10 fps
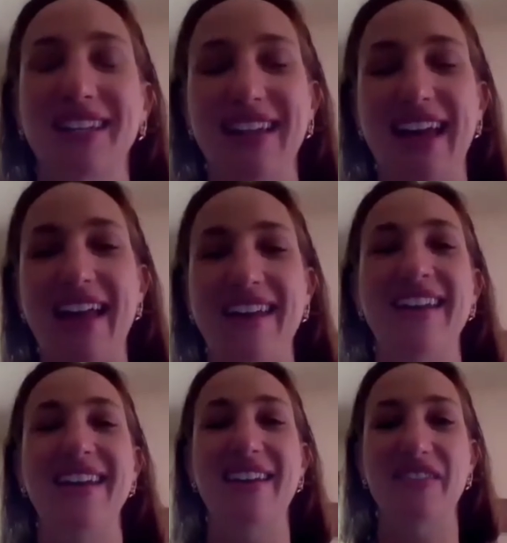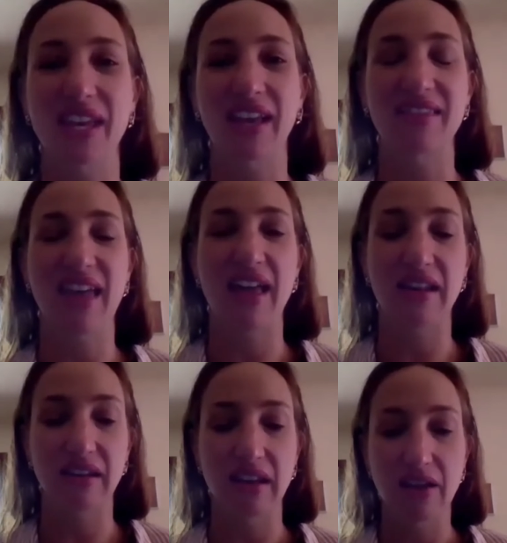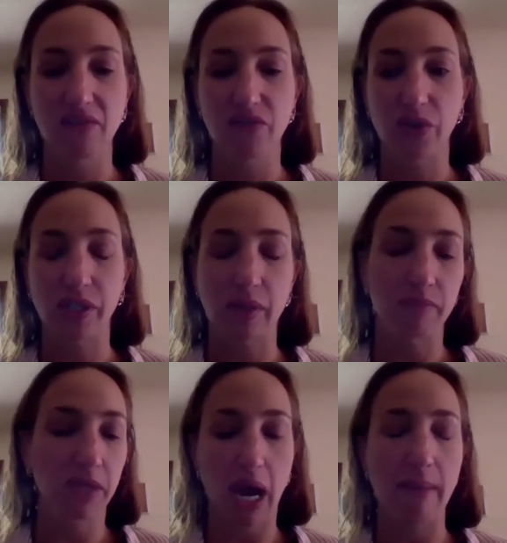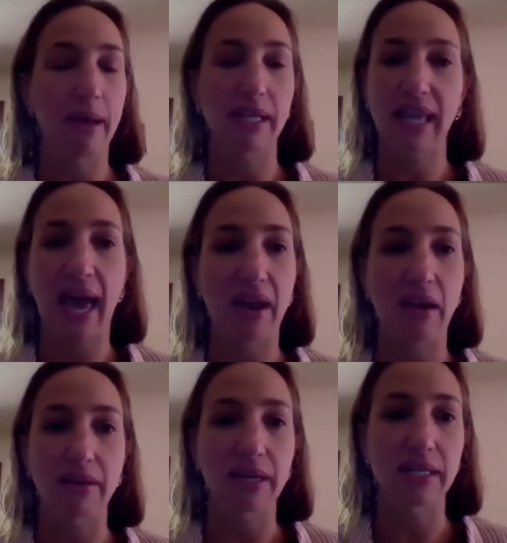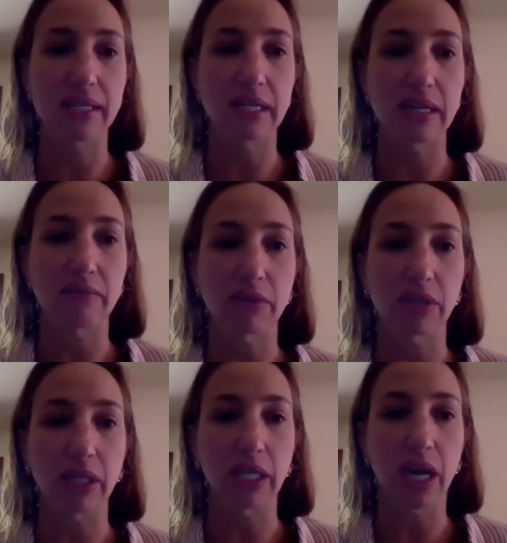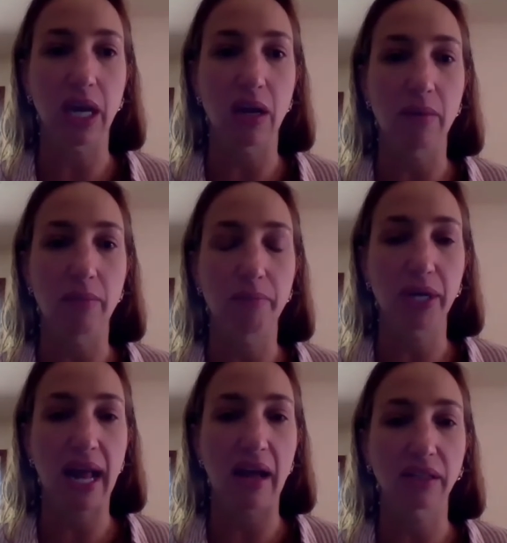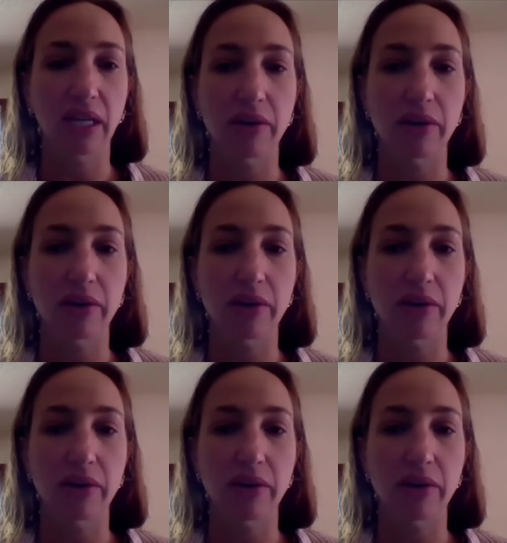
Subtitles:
and edit it and everything. And then for some time I sat on it and didn't really put it out there.